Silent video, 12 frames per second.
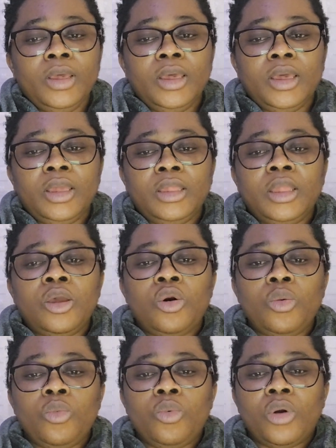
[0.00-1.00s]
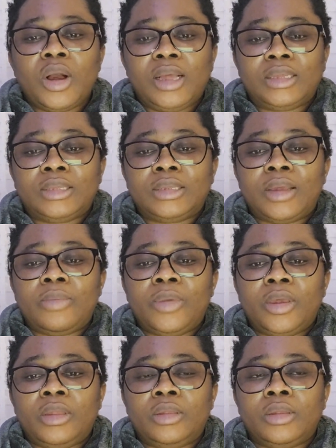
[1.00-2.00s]
Again, the homework
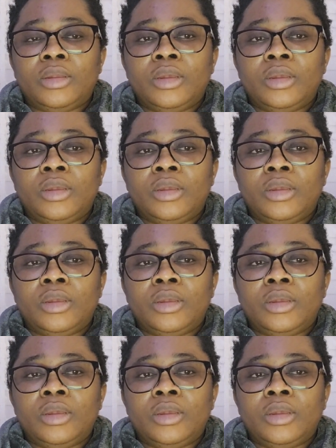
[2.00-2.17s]
assignment